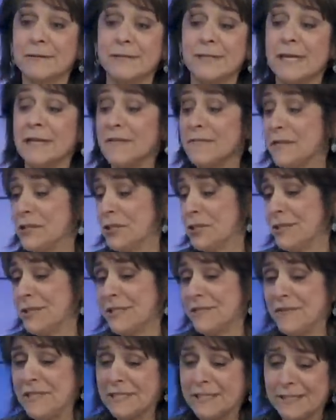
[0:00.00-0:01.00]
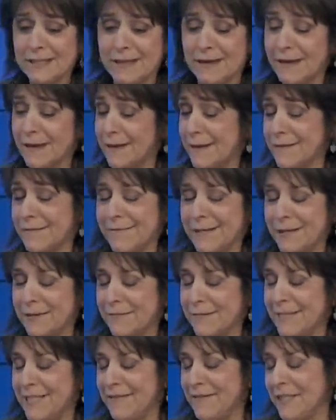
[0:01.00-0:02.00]
televisions, VC, uh, you know,
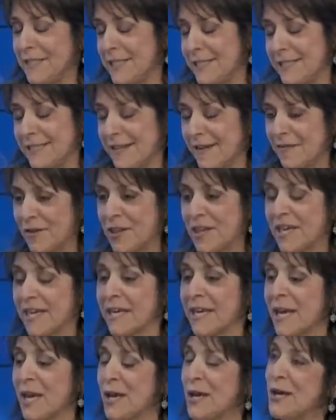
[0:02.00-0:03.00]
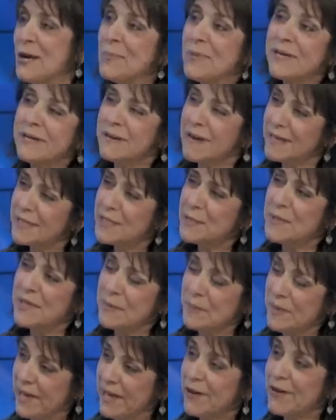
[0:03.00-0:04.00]
DVDs, everything, but not to be a
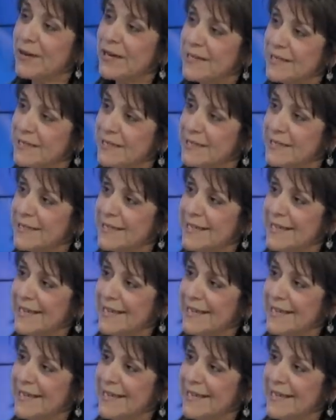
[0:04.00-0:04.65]
parent